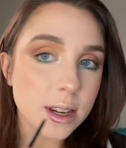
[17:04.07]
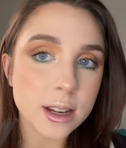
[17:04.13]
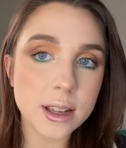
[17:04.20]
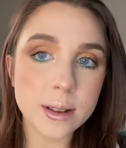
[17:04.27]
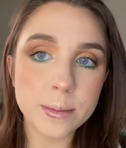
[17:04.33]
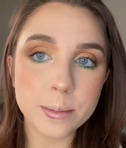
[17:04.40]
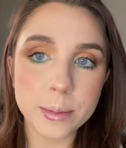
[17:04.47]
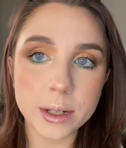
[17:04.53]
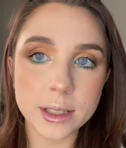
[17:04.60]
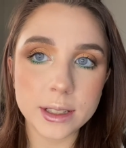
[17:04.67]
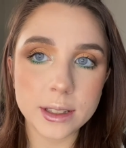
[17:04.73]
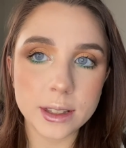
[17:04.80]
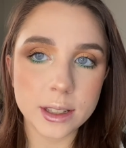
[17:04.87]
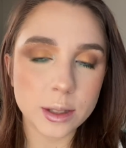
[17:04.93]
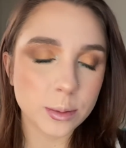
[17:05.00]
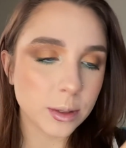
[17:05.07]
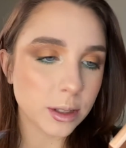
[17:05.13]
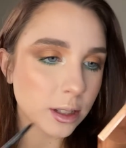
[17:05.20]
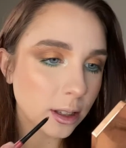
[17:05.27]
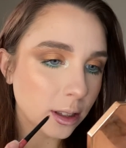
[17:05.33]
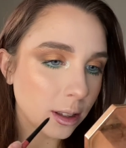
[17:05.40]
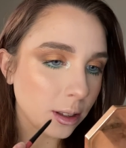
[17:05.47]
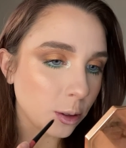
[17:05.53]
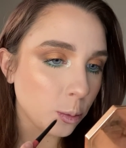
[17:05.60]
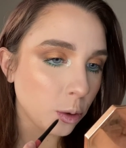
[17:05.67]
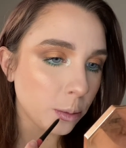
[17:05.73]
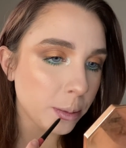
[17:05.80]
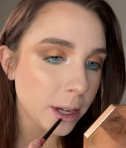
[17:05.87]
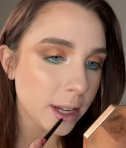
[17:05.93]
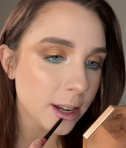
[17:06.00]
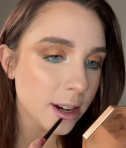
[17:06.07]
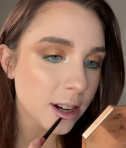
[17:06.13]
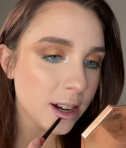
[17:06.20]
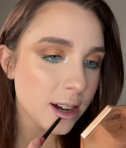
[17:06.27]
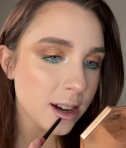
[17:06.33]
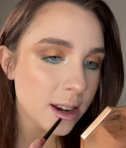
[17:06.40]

name, but this one's a little more pinkier.